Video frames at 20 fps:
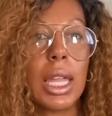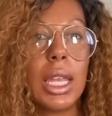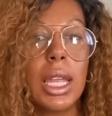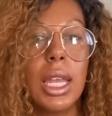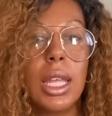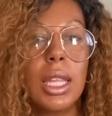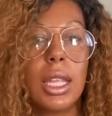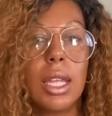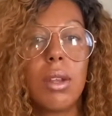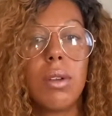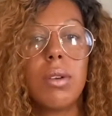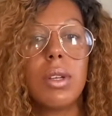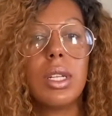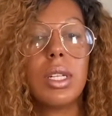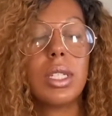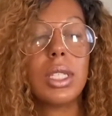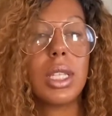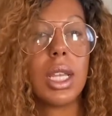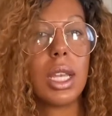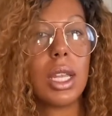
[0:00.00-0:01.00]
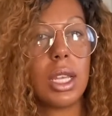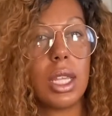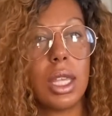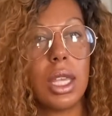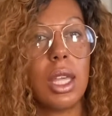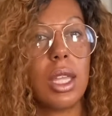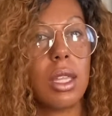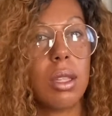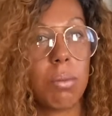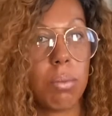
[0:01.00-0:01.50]
they don't understand the
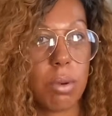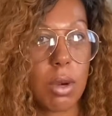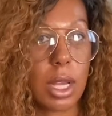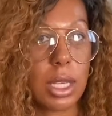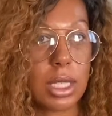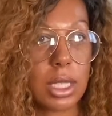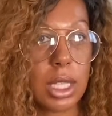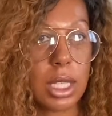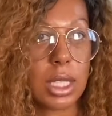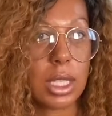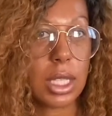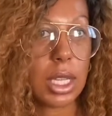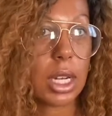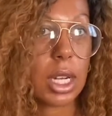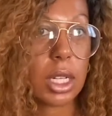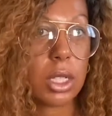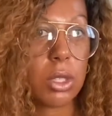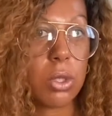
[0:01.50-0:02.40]
yelling process that I do.